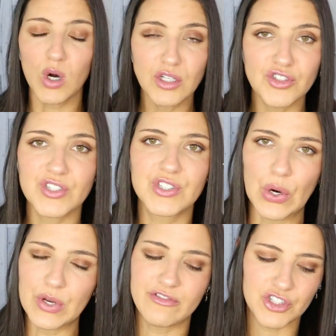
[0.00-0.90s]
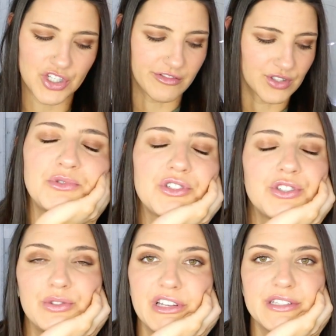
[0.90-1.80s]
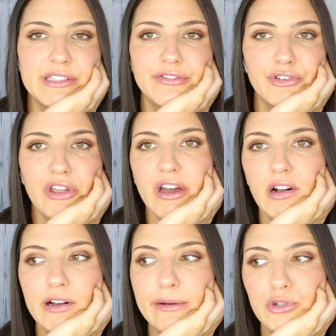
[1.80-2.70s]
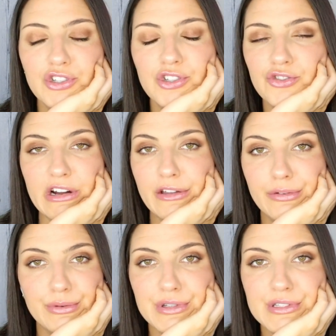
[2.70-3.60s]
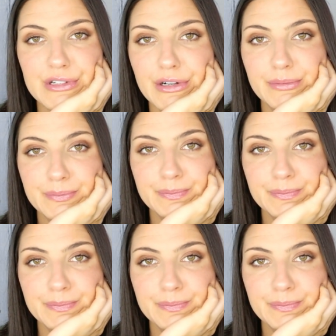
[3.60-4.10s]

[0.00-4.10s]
or just don't even shovel. I'm just too lazy for that. I will just trek through the snow.